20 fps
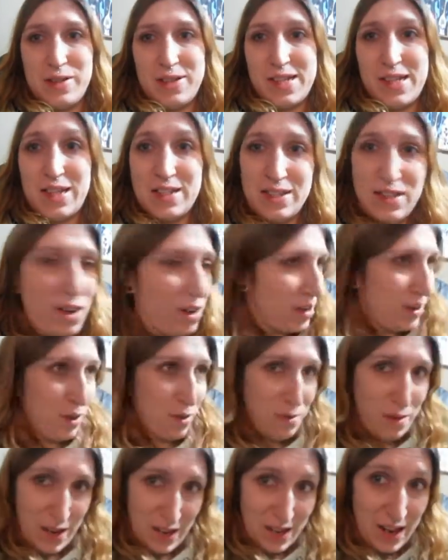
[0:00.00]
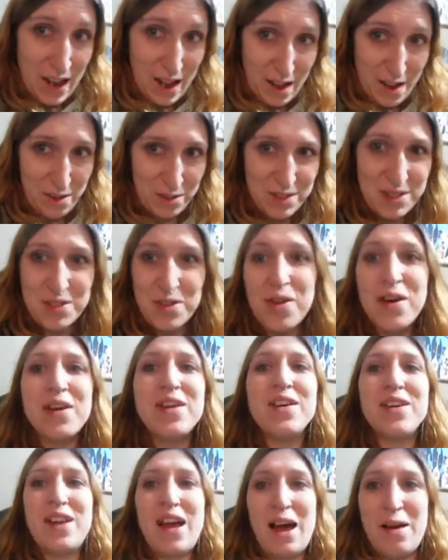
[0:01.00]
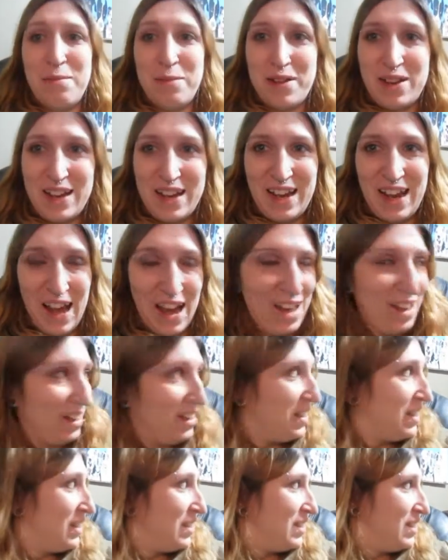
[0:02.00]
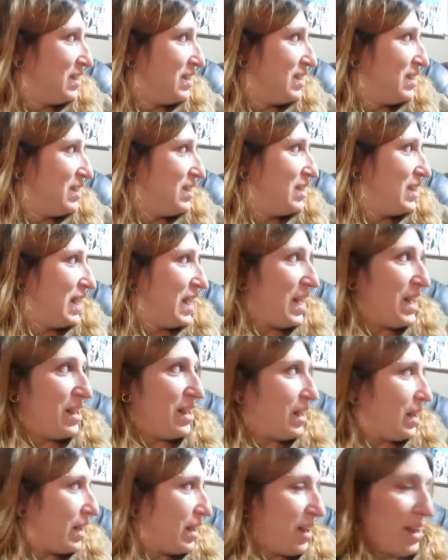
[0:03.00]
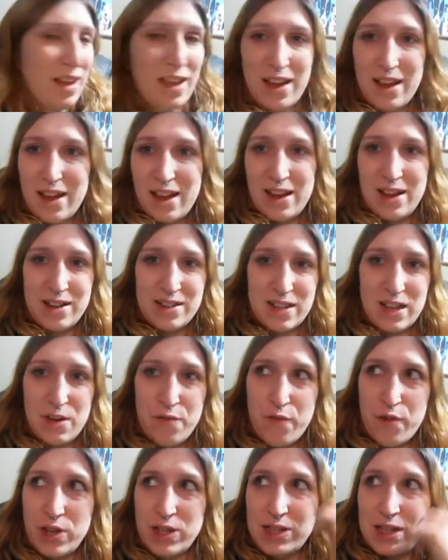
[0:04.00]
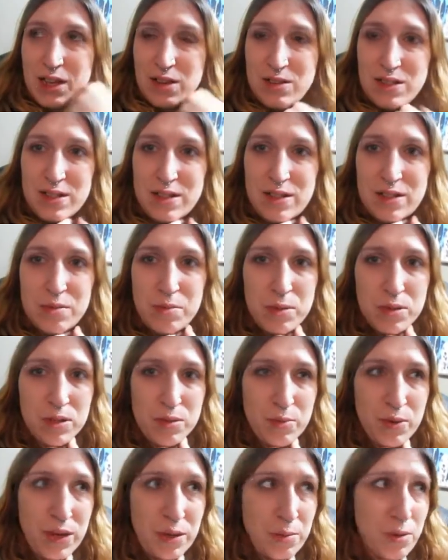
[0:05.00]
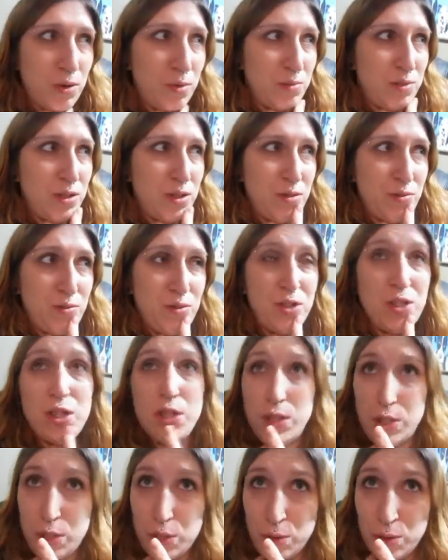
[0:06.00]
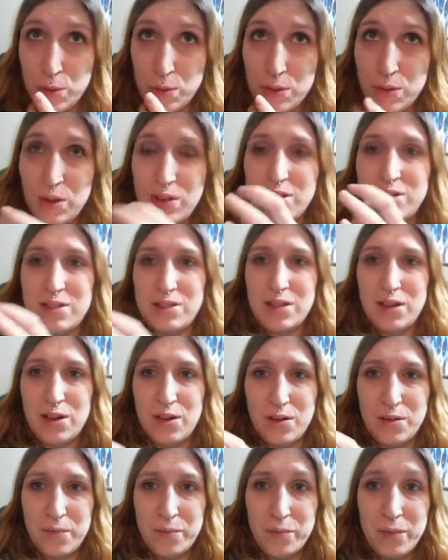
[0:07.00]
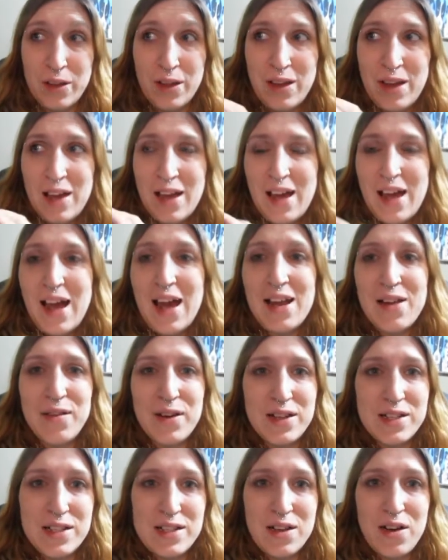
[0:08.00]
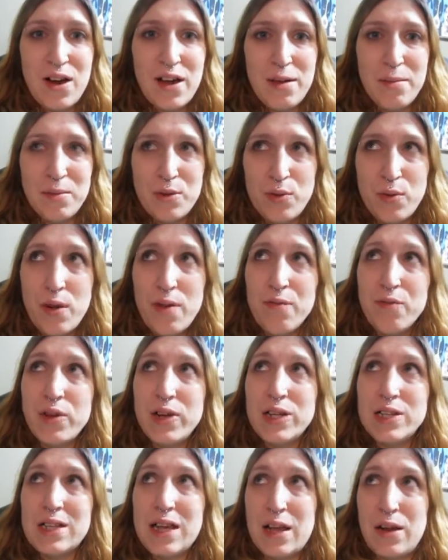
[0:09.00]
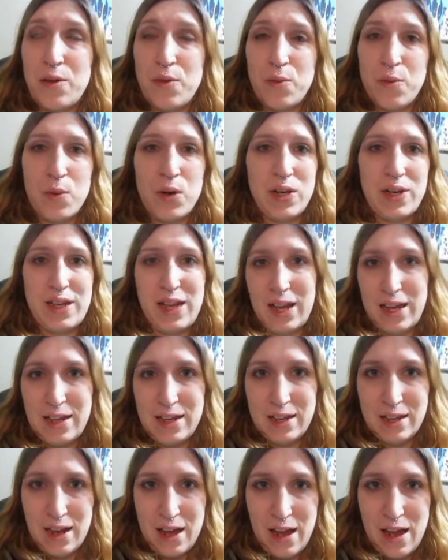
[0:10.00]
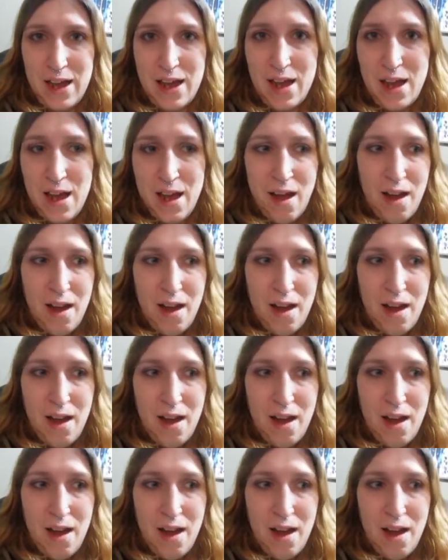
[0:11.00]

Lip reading: He's not here right now, so it could happen again. And Aiden's at a friend's house and they're supposed to bring him home soon too. So anyways, so I am 12 weeks and 1 day today.